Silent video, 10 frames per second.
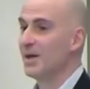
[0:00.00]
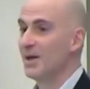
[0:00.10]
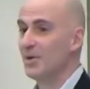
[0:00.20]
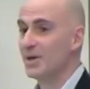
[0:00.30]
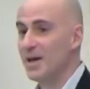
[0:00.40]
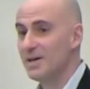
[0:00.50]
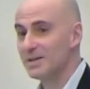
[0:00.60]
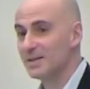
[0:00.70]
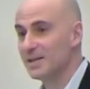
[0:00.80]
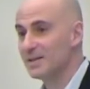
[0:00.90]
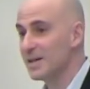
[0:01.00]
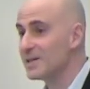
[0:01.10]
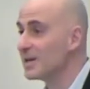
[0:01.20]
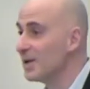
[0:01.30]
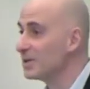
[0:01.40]
Okay, then
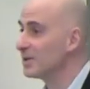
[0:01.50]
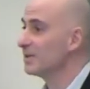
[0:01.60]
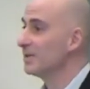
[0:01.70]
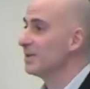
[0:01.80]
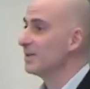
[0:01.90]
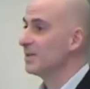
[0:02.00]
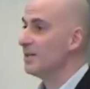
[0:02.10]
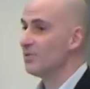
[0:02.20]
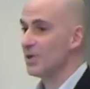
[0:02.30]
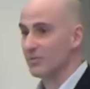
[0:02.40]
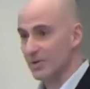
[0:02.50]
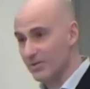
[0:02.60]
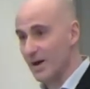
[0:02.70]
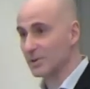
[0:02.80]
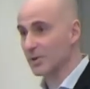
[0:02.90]
thanks a lot. If you have
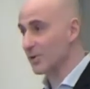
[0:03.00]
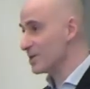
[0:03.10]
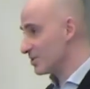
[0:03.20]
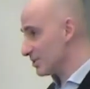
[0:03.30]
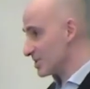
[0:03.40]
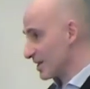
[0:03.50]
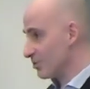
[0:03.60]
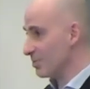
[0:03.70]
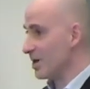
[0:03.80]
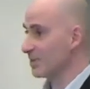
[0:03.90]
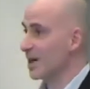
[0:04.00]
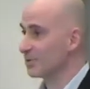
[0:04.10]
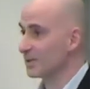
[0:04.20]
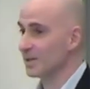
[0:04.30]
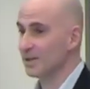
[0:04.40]
further questions, I will be
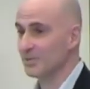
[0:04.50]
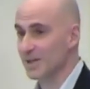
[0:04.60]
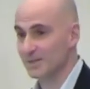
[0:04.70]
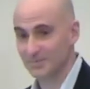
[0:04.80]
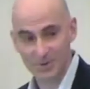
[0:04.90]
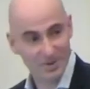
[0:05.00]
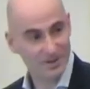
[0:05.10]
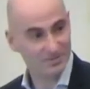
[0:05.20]
around anyway today.